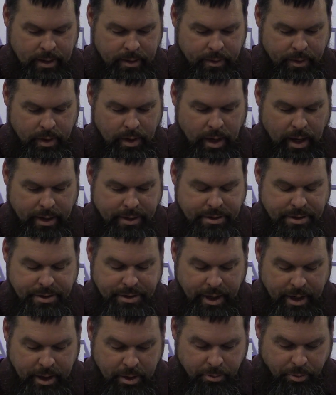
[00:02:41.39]
The law's
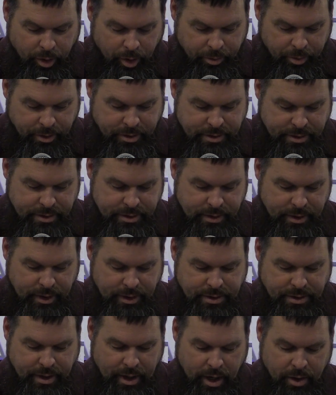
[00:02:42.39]
stated purpose
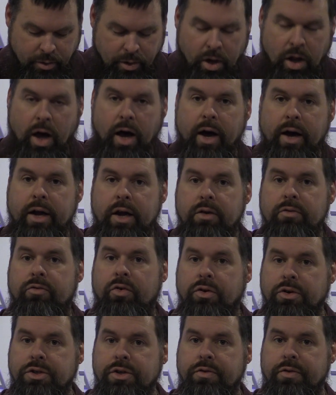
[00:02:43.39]
is to outlaw
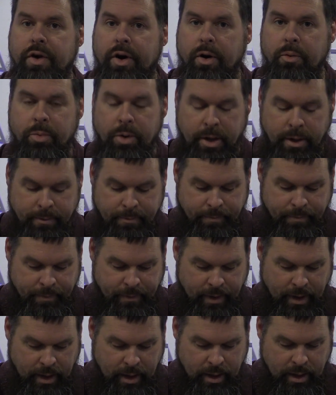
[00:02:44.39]
conversion therapy.
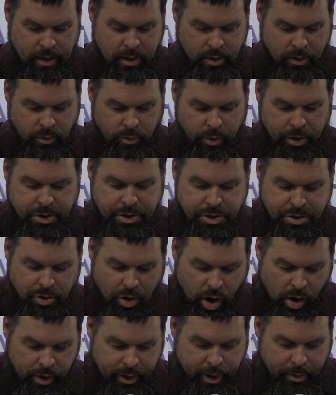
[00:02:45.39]
We
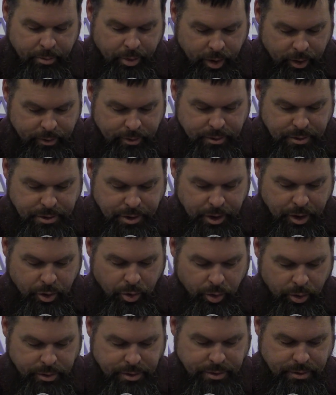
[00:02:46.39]
strongly oppose the
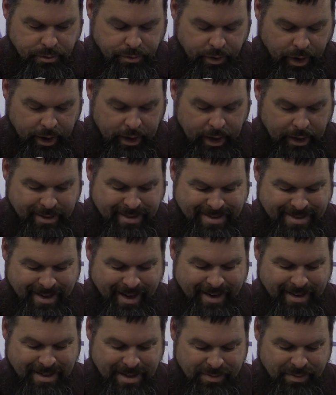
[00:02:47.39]
coercive and
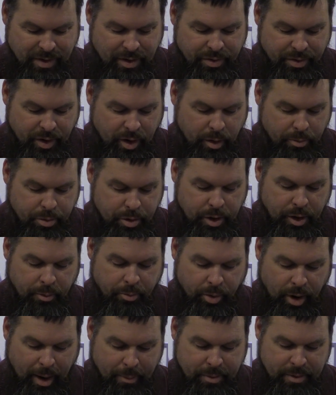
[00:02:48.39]
unscientific therapeutic
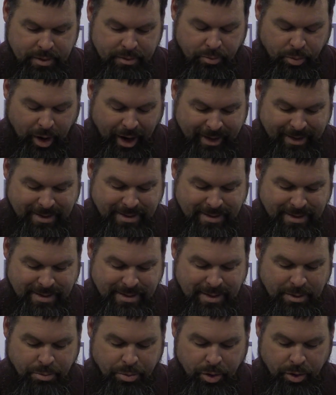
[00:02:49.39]

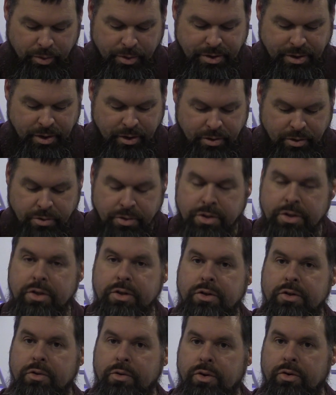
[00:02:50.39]
practices the bill was
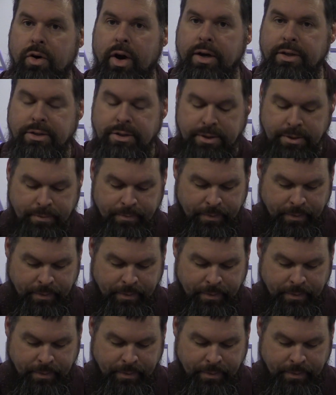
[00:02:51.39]
introduced to address.